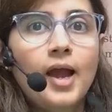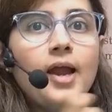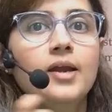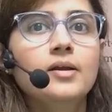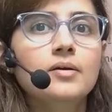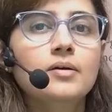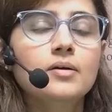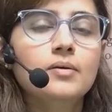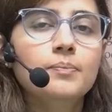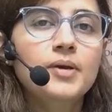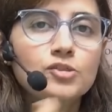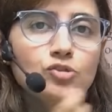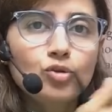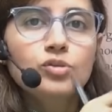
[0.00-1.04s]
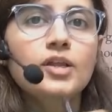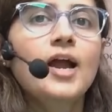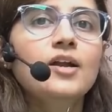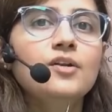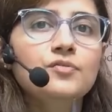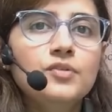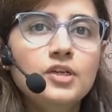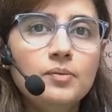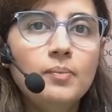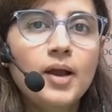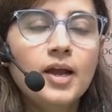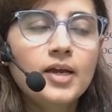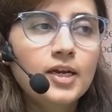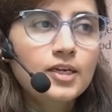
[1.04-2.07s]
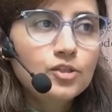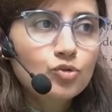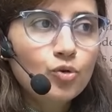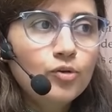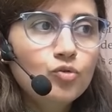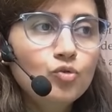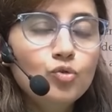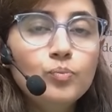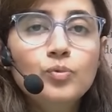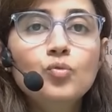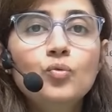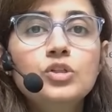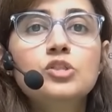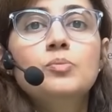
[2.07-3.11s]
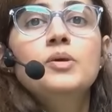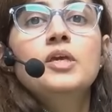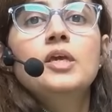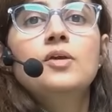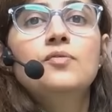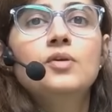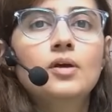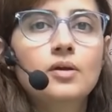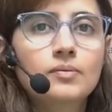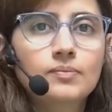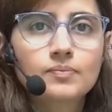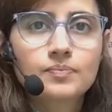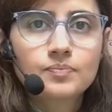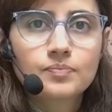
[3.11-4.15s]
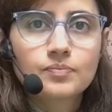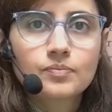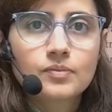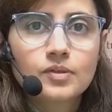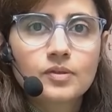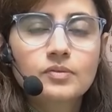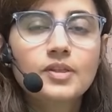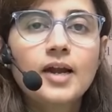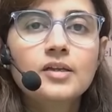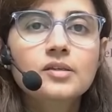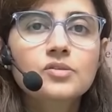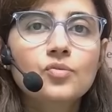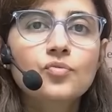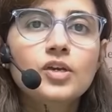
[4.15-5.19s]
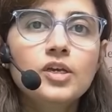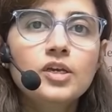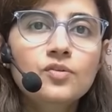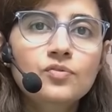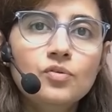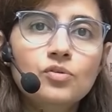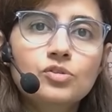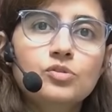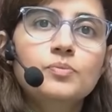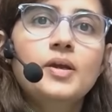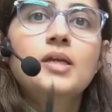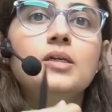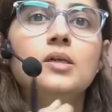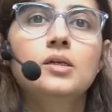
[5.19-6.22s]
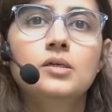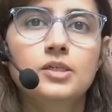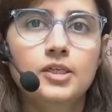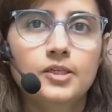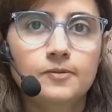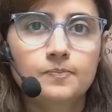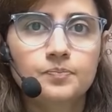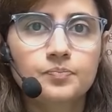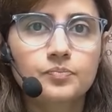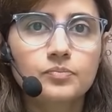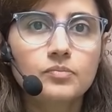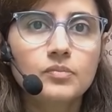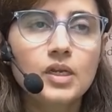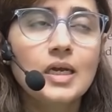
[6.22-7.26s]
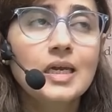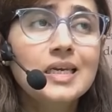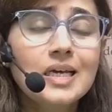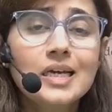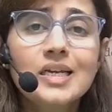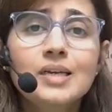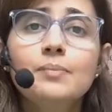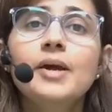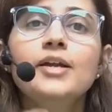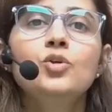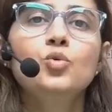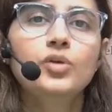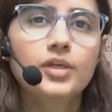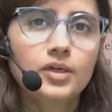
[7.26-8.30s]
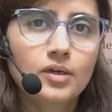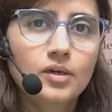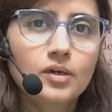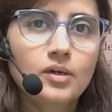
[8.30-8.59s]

And based on that feedback, it is going to improve its behavior. That is reinforcement learning. Learning by doing.